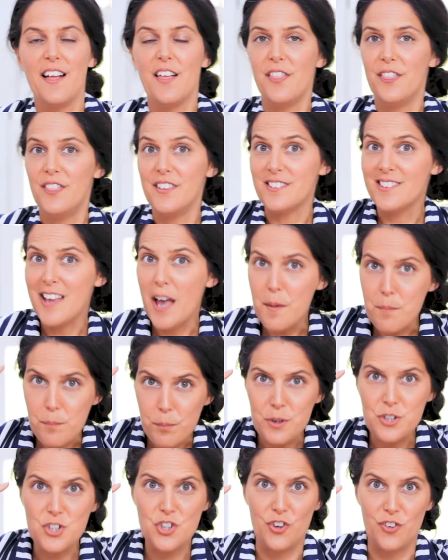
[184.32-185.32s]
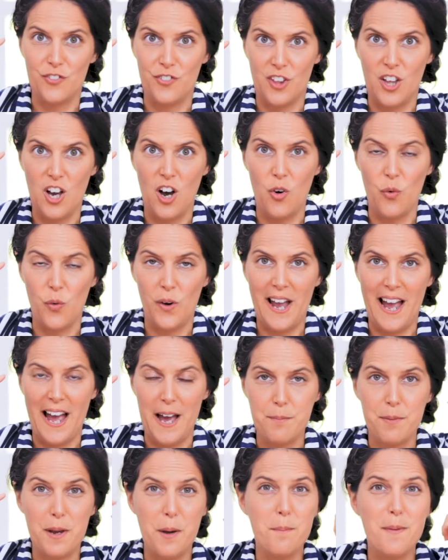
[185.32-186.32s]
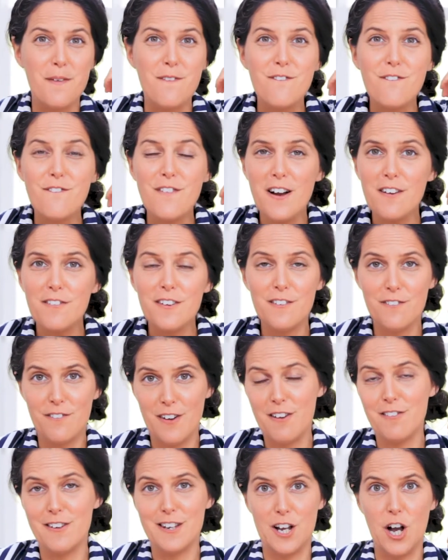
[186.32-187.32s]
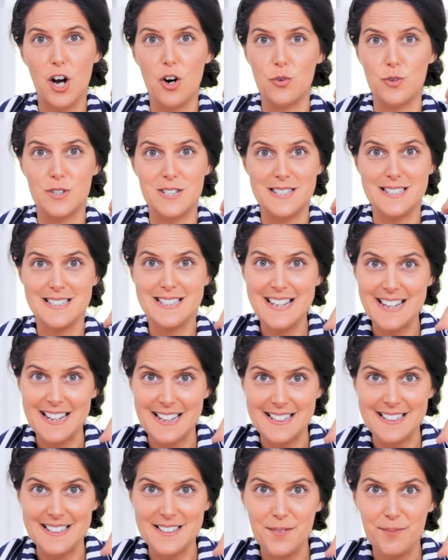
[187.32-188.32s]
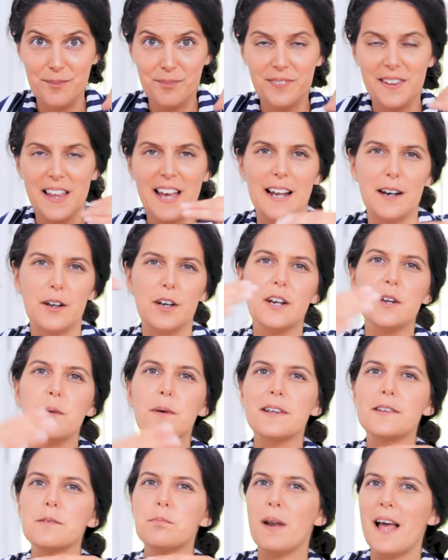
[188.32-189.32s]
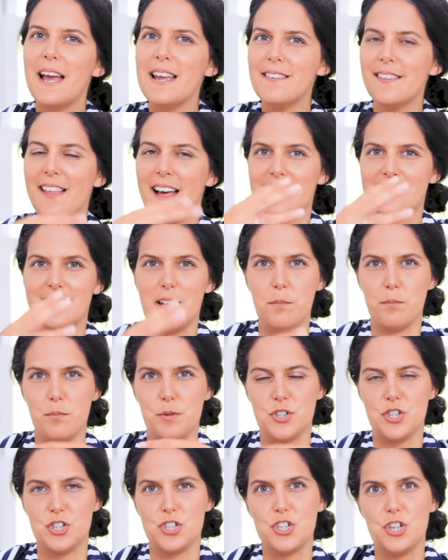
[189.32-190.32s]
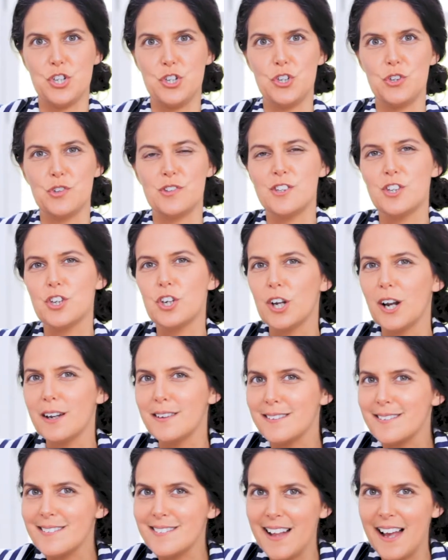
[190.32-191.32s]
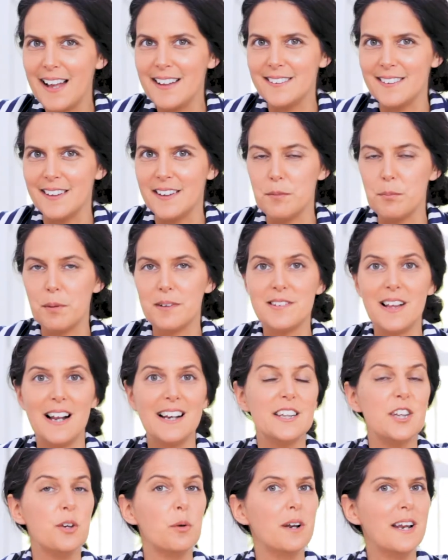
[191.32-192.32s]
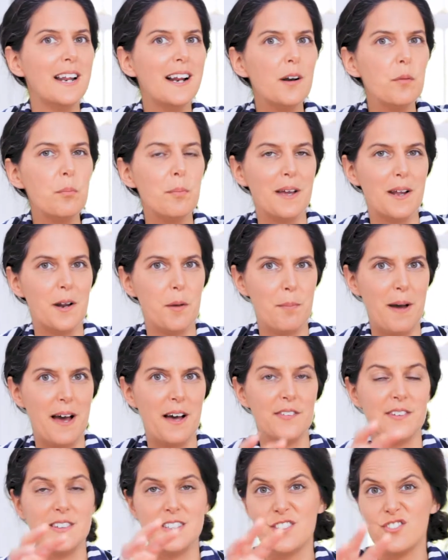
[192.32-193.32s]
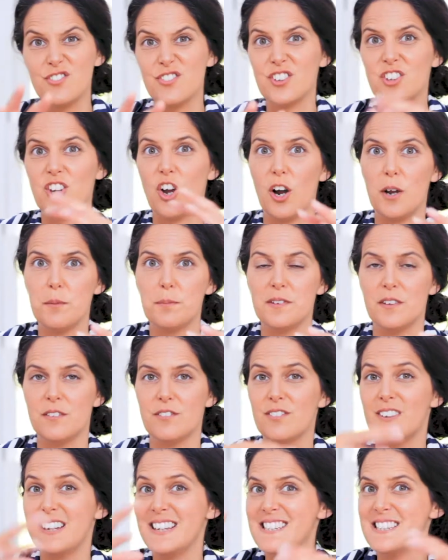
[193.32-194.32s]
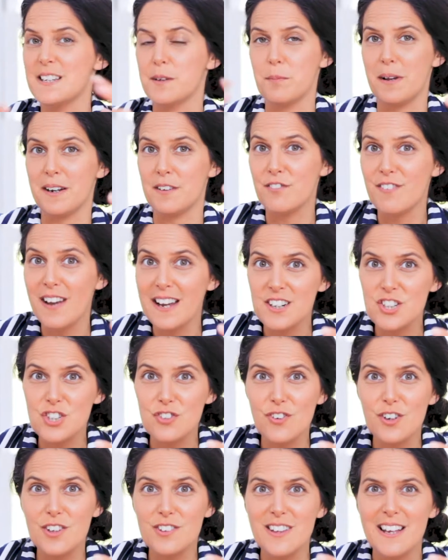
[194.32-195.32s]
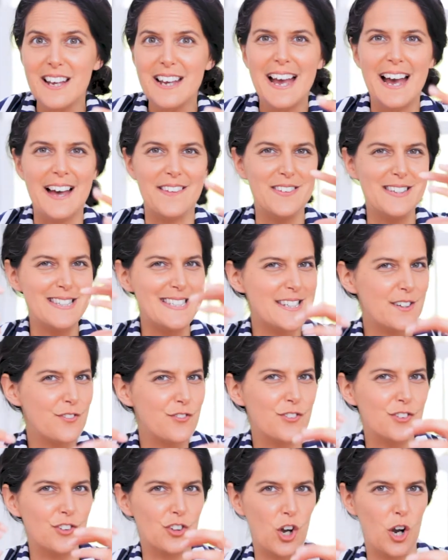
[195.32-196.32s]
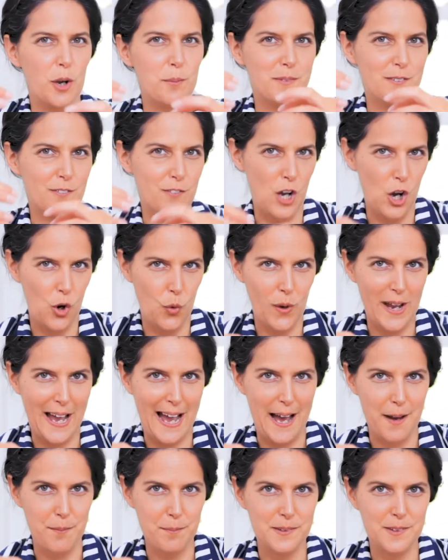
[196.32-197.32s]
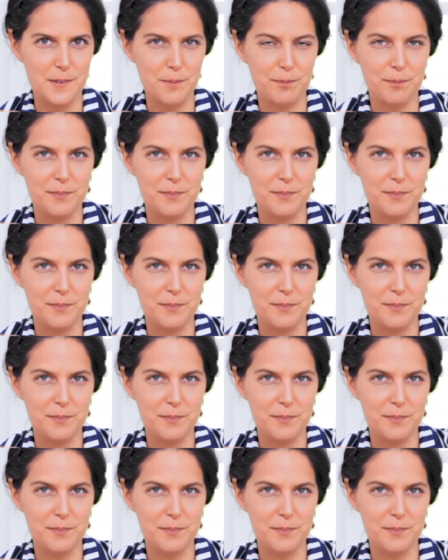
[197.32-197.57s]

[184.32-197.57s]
The temperature of the cold cap can be very, very cold indeed. And I'm going to explain that temperature to you so you can understand it by telling you a little bit about the different types of leading manufacturers and the different types of cold caps.